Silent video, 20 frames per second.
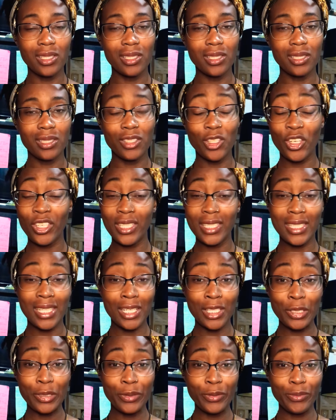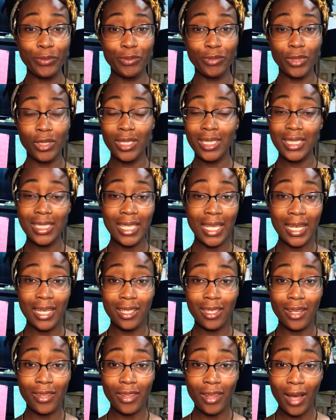sorry to tell you, you need to get
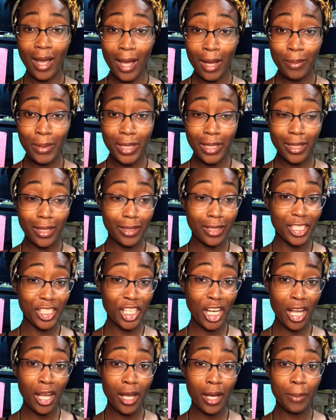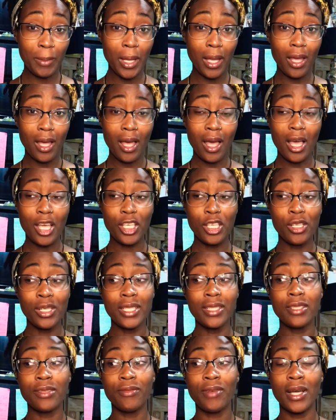another hobby, another job. You
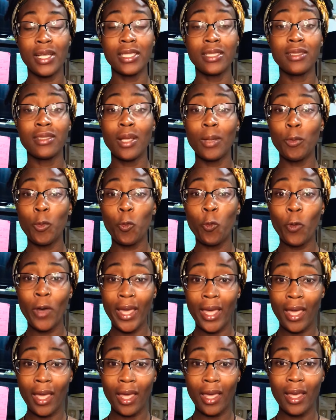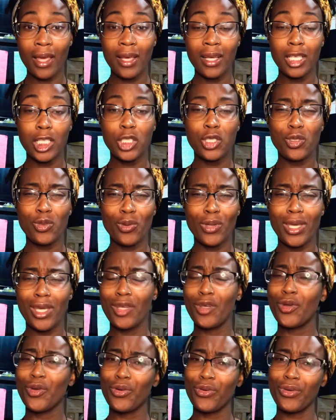need to find some way to
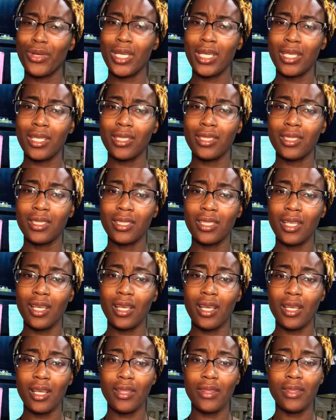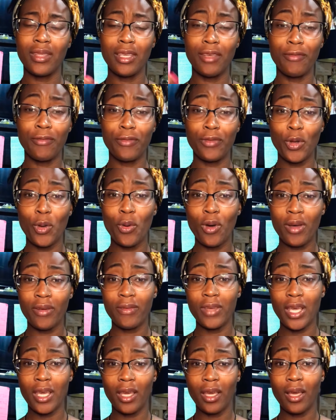increase the flow of
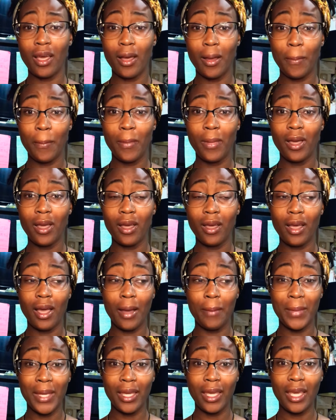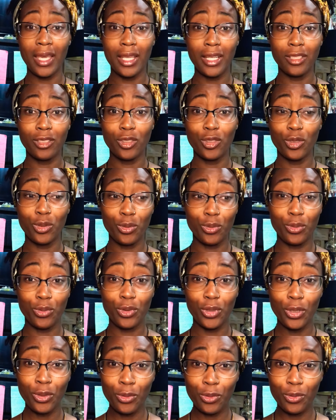income coming into
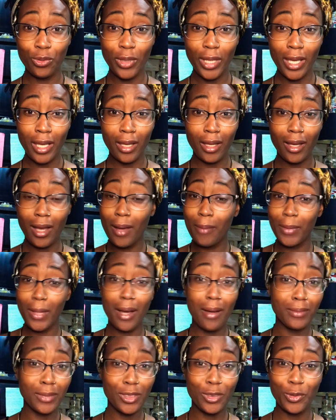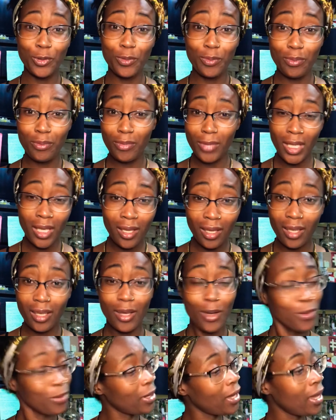you. Income comes to me,
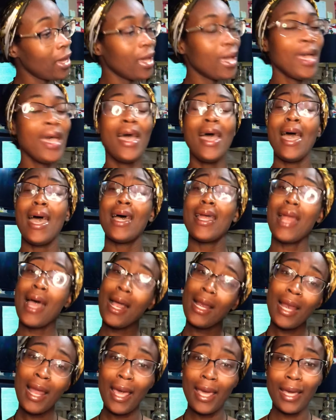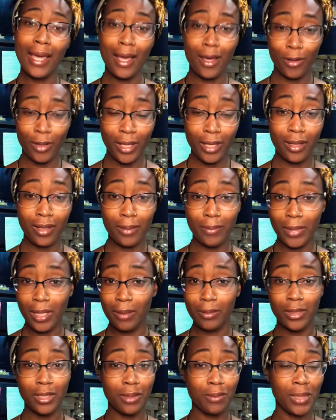okay? And I like how income
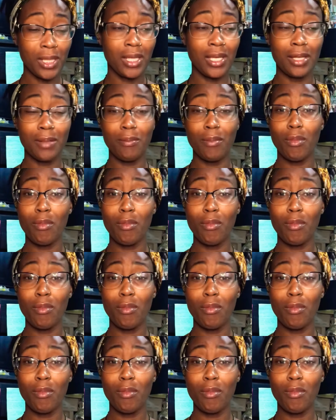comes to me in